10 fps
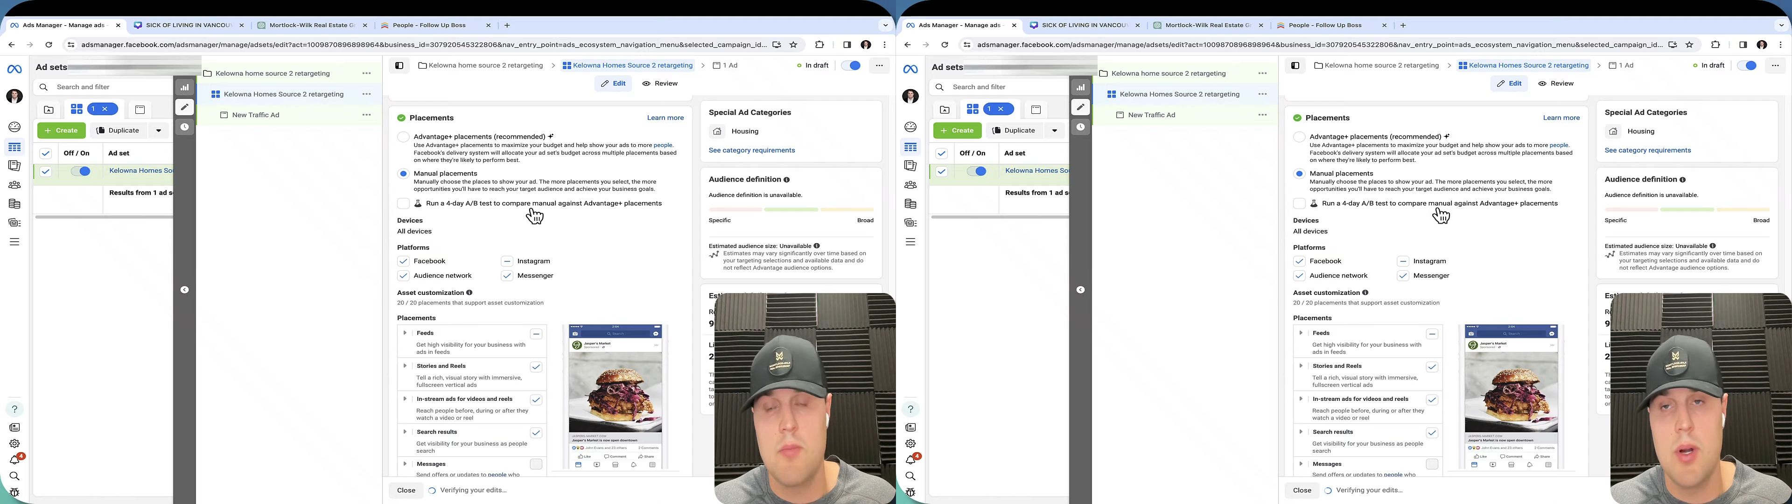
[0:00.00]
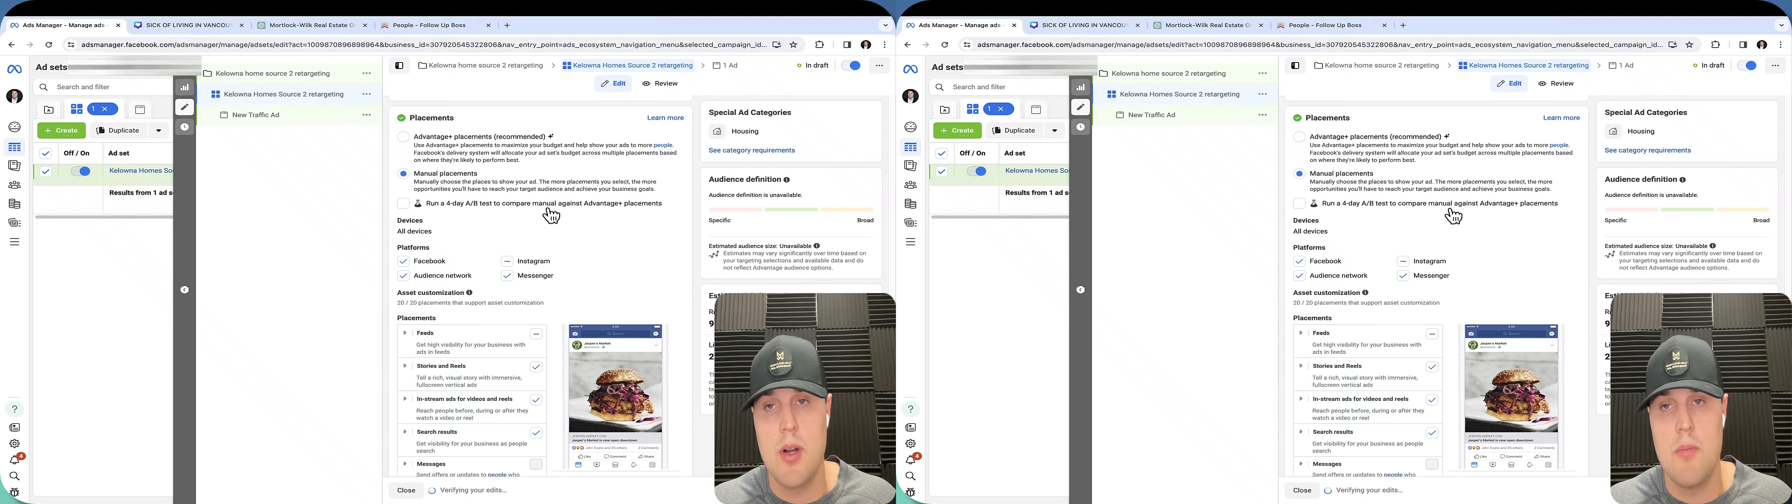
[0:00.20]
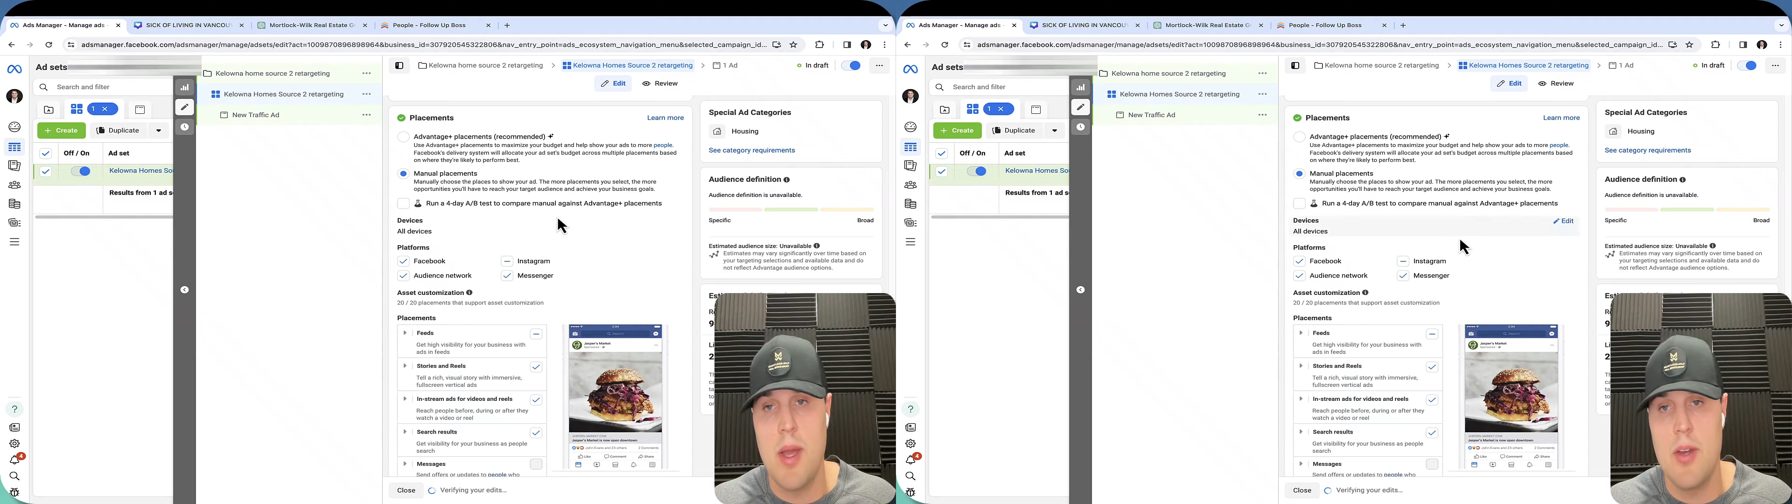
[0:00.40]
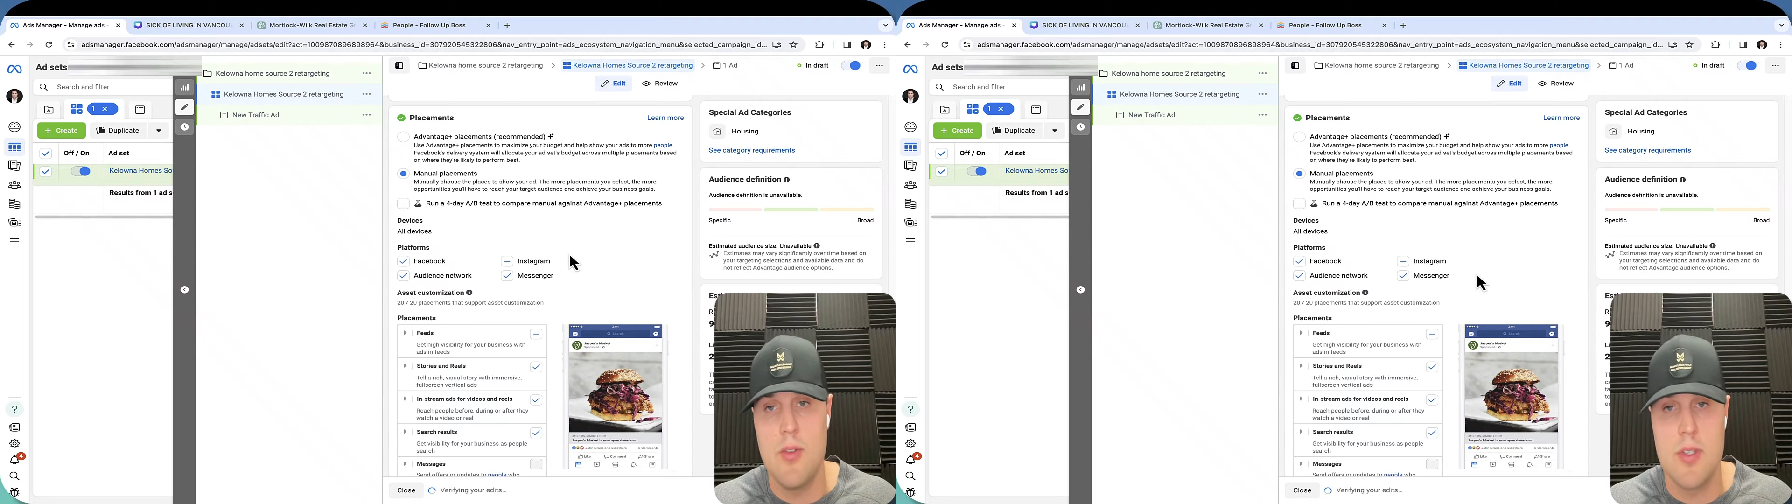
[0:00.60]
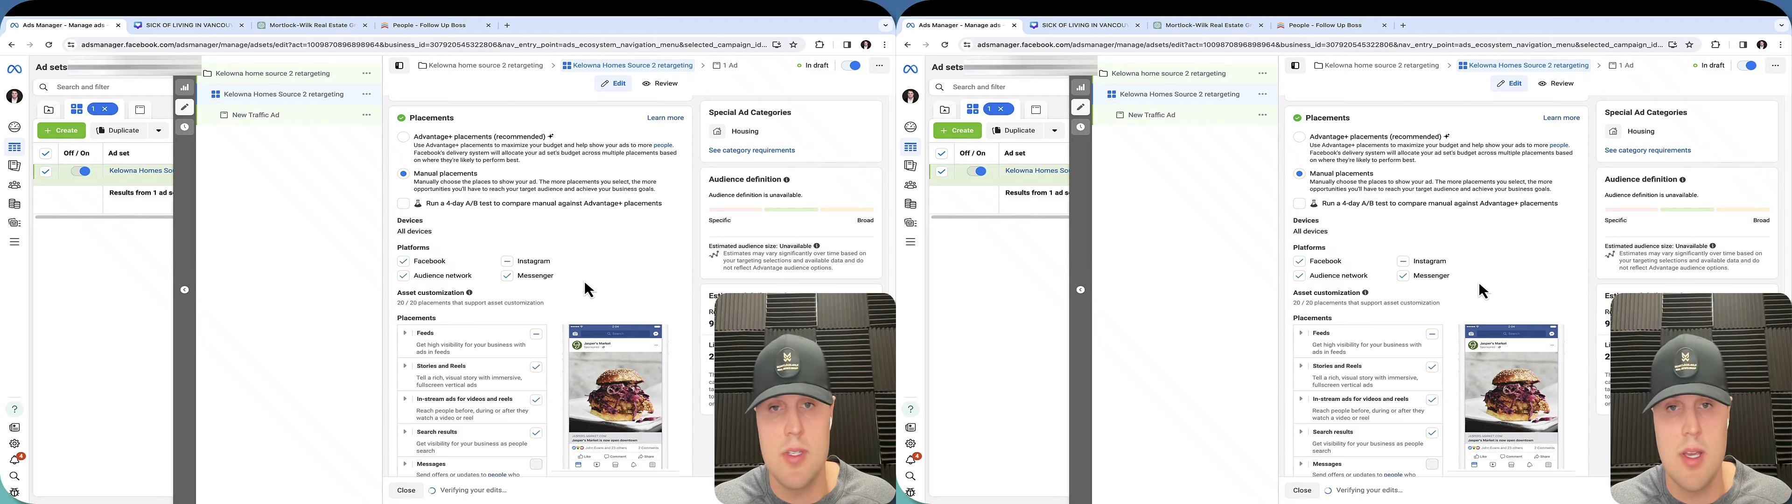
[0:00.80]
compare,
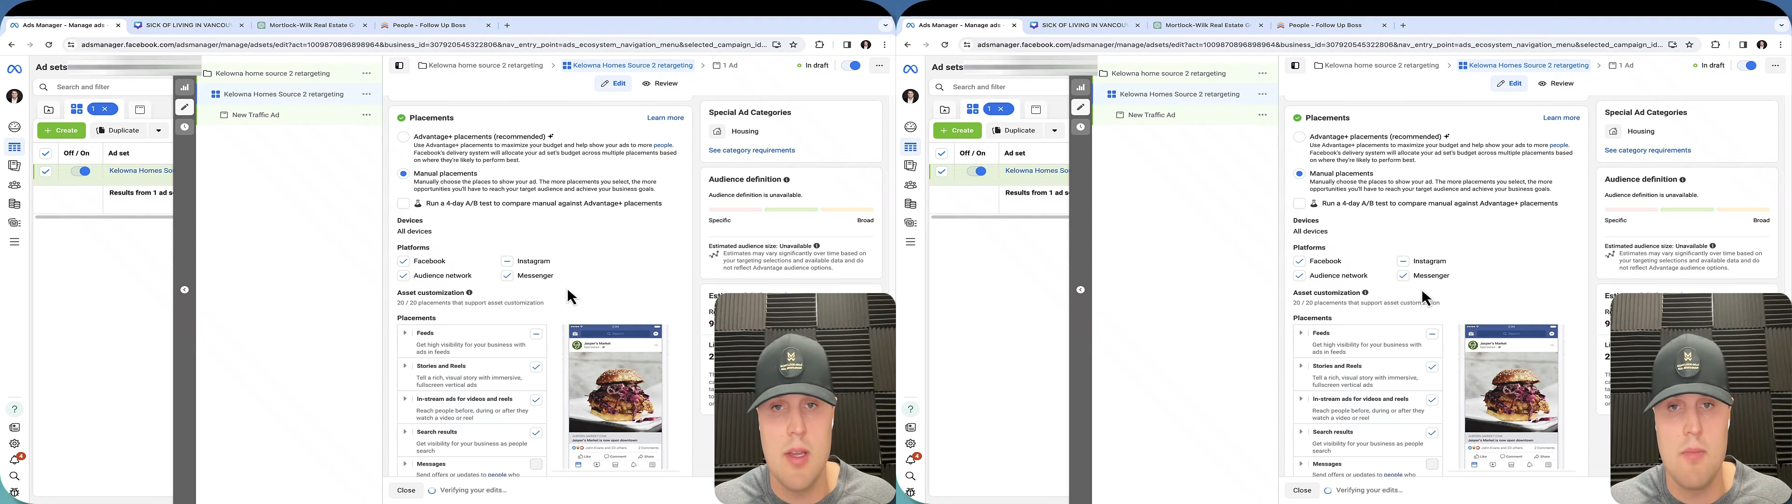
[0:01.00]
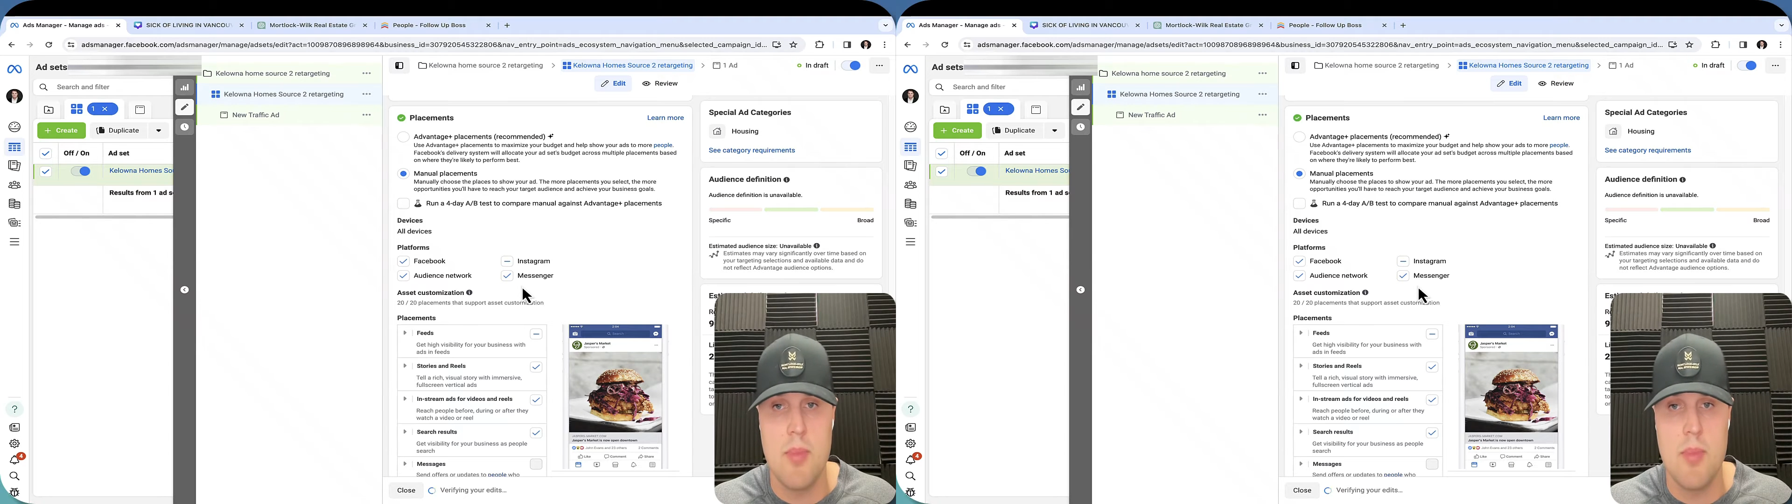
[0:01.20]
manual set.